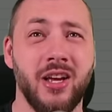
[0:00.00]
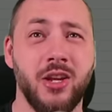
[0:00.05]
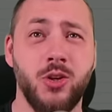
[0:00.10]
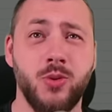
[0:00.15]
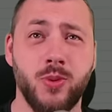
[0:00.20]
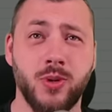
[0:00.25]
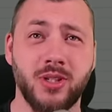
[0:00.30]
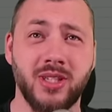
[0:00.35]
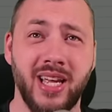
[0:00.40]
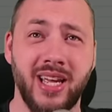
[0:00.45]
you
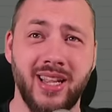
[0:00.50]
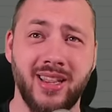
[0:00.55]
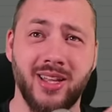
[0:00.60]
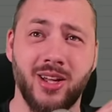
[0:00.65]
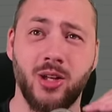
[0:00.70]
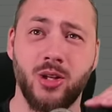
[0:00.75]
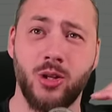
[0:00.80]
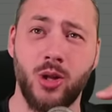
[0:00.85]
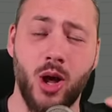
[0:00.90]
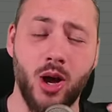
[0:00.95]
will take the
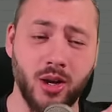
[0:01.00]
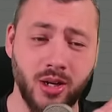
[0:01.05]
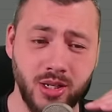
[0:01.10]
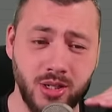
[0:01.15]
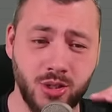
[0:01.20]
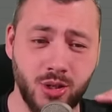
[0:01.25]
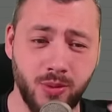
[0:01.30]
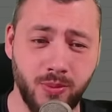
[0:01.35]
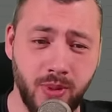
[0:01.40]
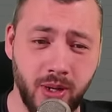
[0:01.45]
longest
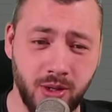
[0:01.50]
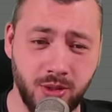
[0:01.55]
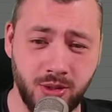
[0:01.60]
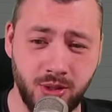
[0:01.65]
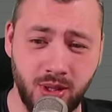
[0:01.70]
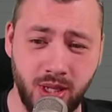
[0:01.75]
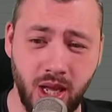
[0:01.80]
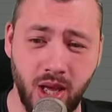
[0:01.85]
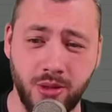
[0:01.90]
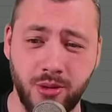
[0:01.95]
compared to
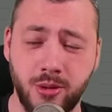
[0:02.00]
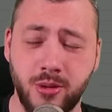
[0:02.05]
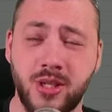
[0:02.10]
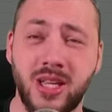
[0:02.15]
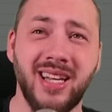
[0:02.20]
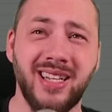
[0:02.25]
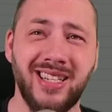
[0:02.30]
the others,